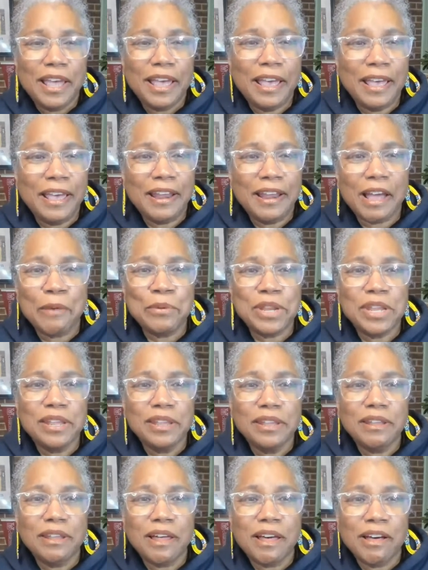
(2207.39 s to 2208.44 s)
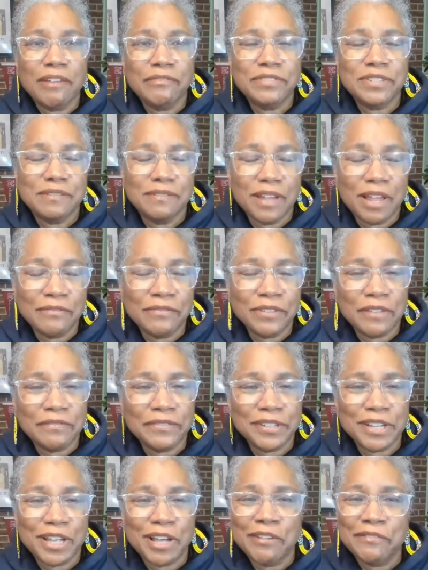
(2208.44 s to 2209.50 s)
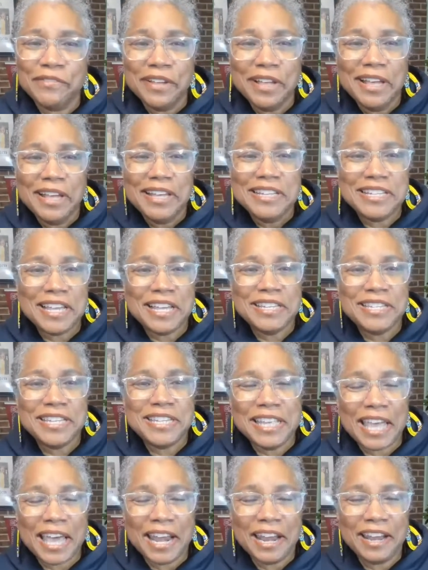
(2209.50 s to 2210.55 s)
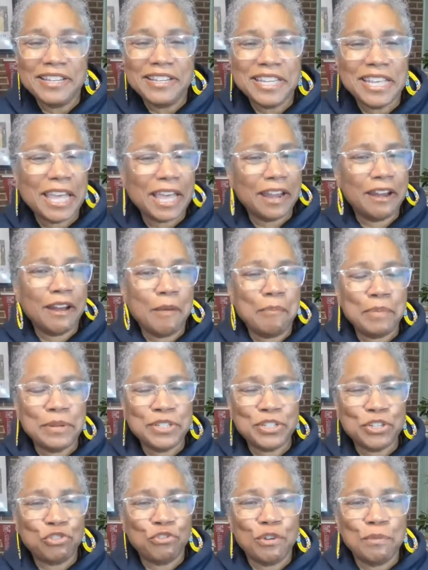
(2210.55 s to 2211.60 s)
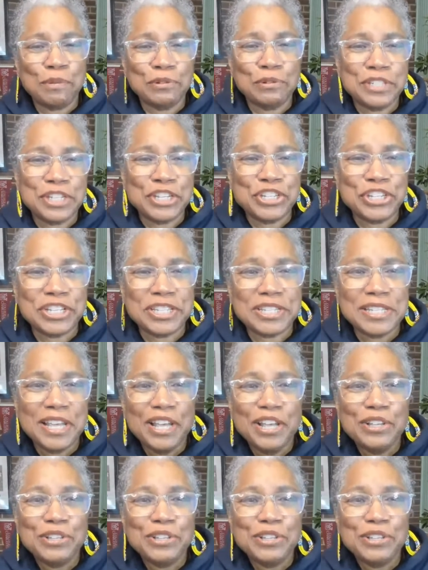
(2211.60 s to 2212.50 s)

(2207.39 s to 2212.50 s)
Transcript: and I would love, love, love, love to get it up into triple digits.